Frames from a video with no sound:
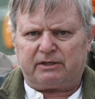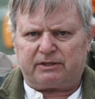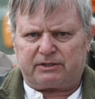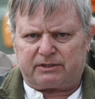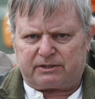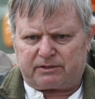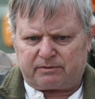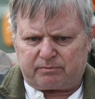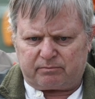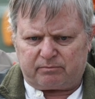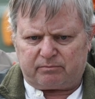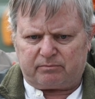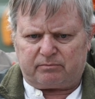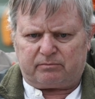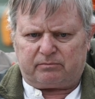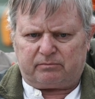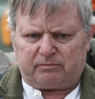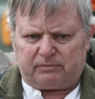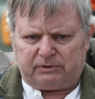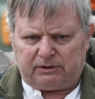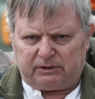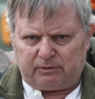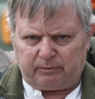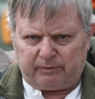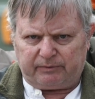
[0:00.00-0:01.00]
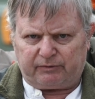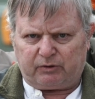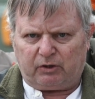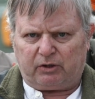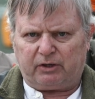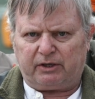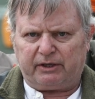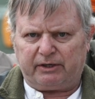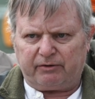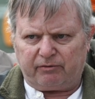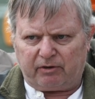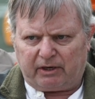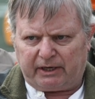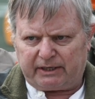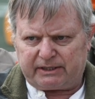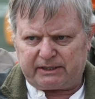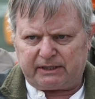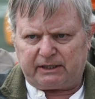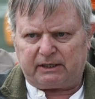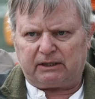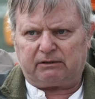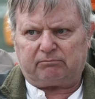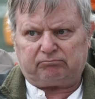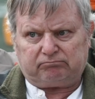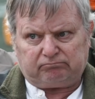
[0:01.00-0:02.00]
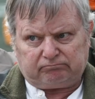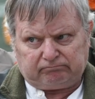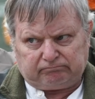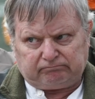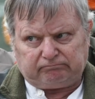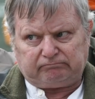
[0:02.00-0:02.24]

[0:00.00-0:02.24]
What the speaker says: this, you know, we've got it in writing,